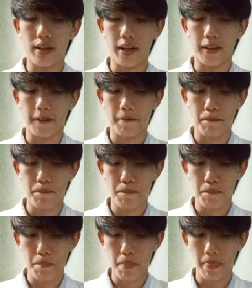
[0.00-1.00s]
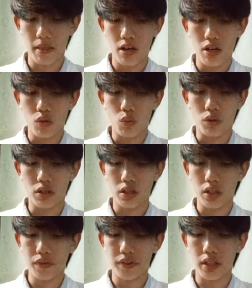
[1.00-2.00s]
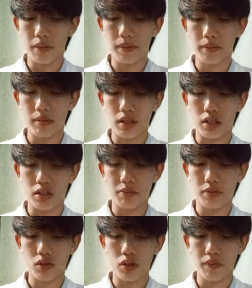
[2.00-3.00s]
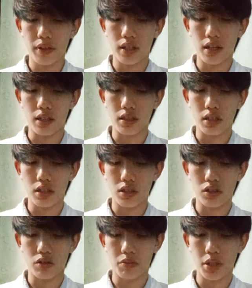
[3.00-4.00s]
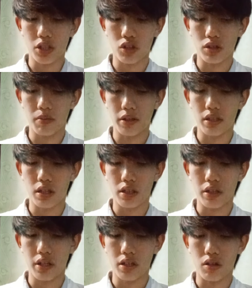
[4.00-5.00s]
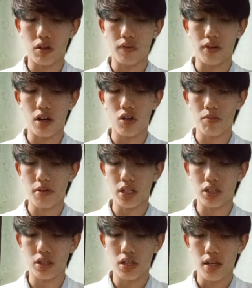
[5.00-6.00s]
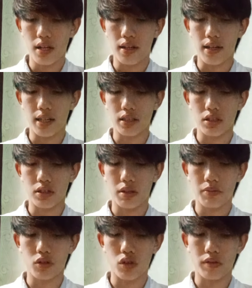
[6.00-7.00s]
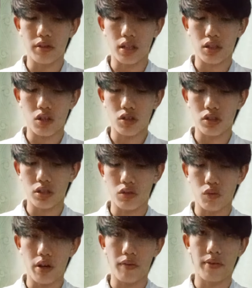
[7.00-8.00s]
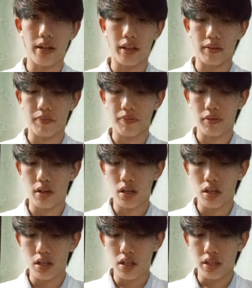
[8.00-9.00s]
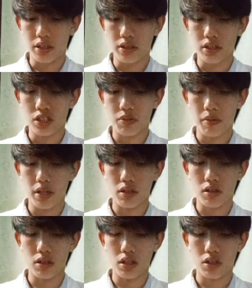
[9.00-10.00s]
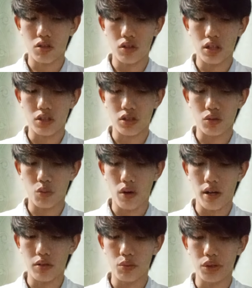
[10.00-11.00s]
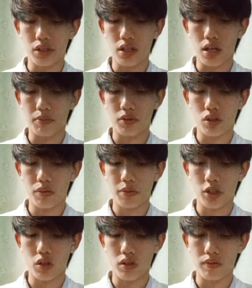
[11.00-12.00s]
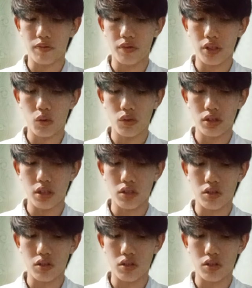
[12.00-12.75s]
When leaves are absorbing light, it is measured by the rate of how much light is absorbed that causes wavelength. In this method, it connects well with the absorption frequencies of chlorophyll A,